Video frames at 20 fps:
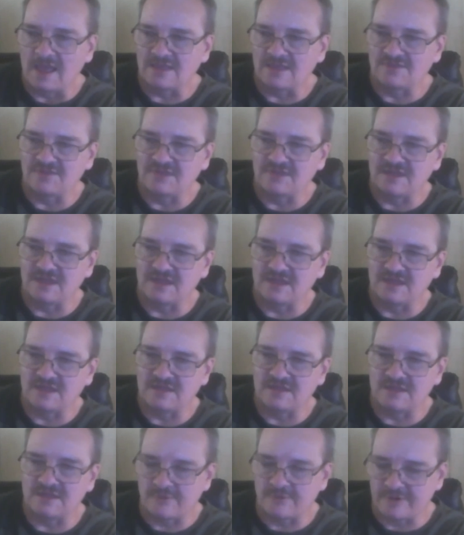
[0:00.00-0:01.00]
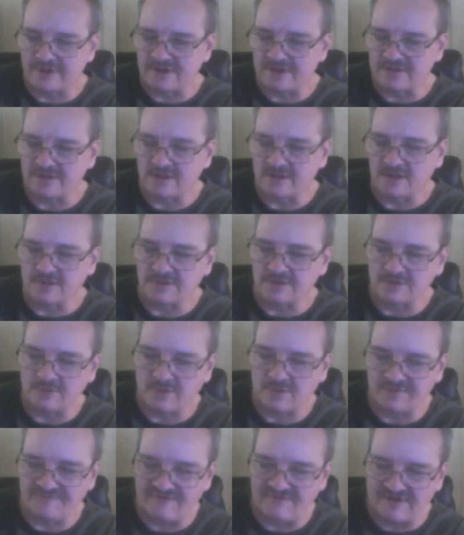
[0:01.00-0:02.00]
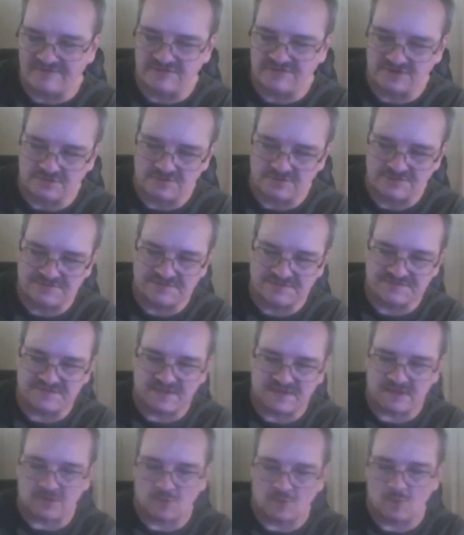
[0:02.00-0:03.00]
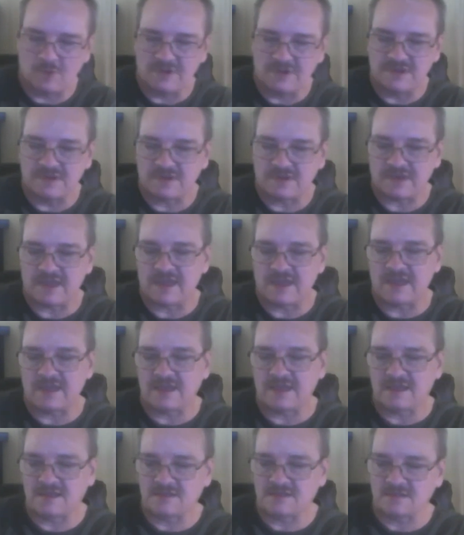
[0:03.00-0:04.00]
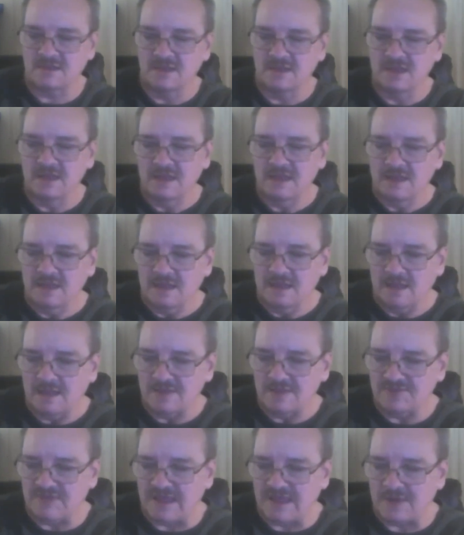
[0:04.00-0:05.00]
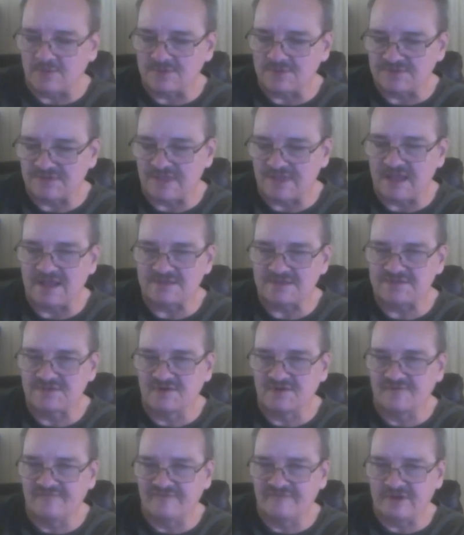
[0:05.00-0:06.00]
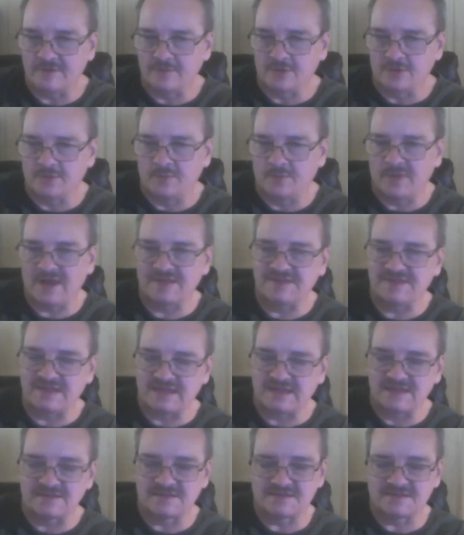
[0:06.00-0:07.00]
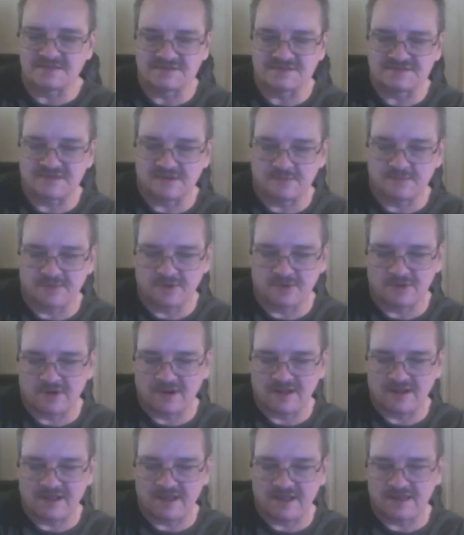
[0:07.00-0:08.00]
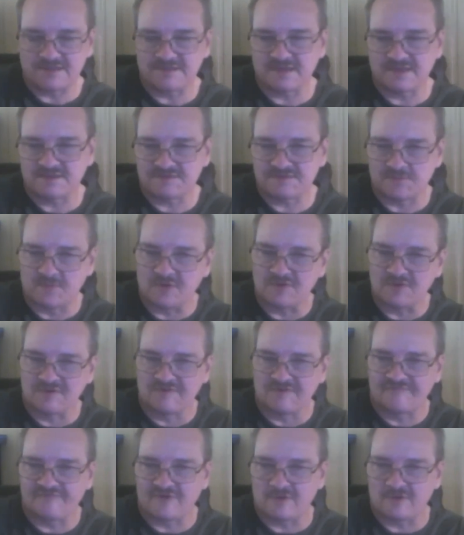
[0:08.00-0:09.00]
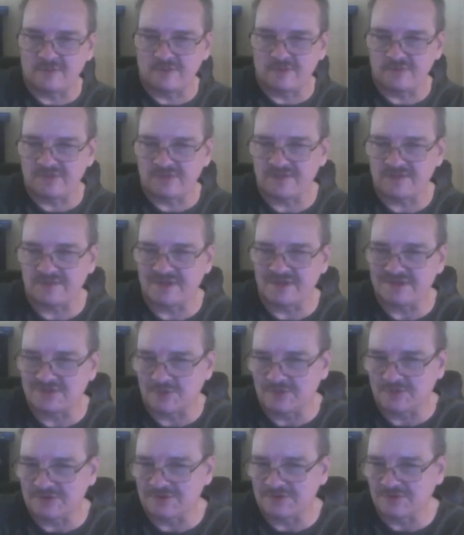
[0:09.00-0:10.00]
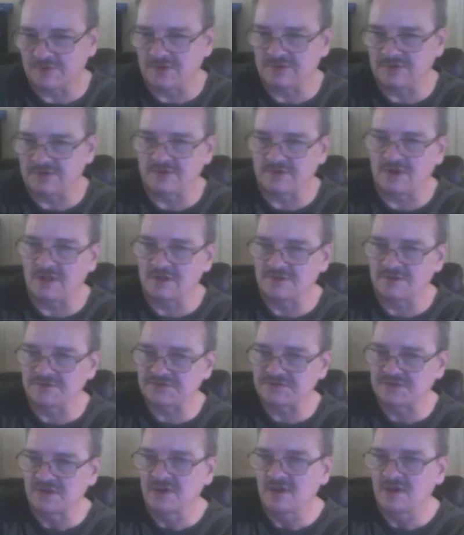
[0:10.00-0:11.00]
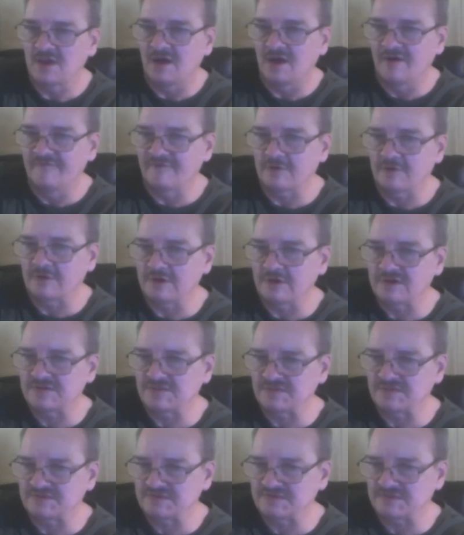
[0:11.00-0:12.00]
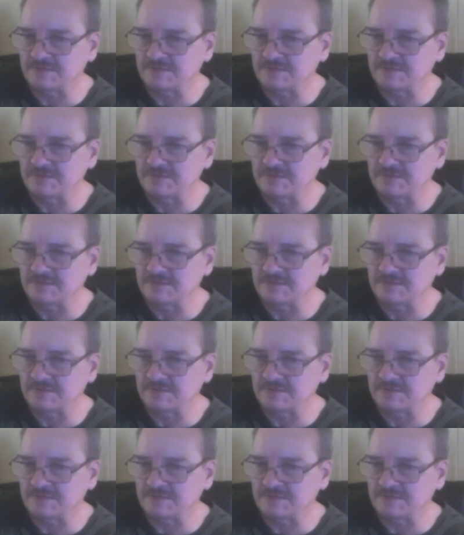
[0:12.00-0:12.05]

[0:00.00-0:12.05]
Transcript: then he created 125 journals the second week. And that was last November. By the end of December, I had a testimonial from him. They made $2,200 over Christmas.